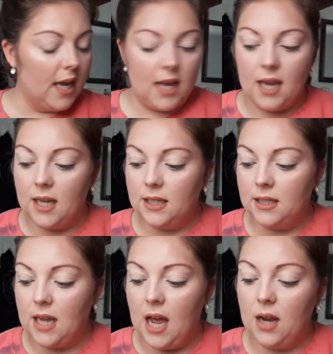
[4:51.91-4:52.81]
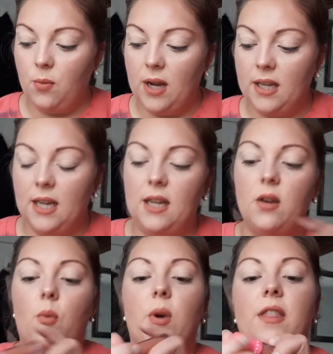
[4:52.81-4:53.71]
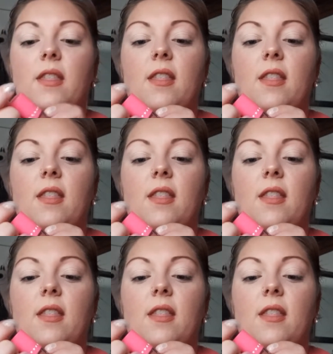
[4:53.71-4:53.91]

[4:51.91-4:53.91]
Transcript: And I went in with